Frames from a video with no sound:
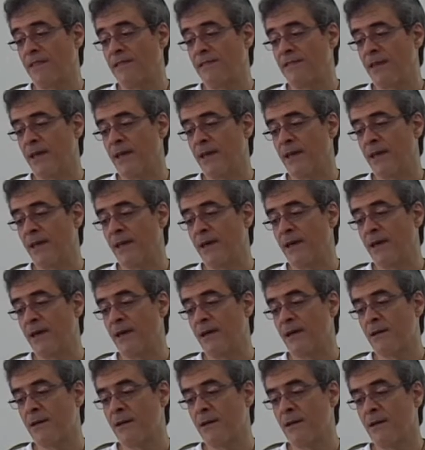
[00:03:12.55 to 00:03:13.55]

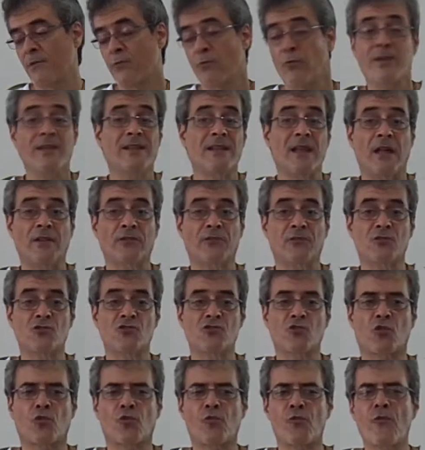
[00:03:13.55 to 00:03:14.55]
the green
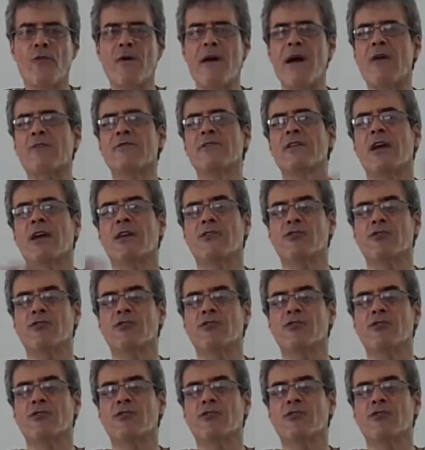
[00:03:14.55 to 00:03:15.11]
lanterns throughout the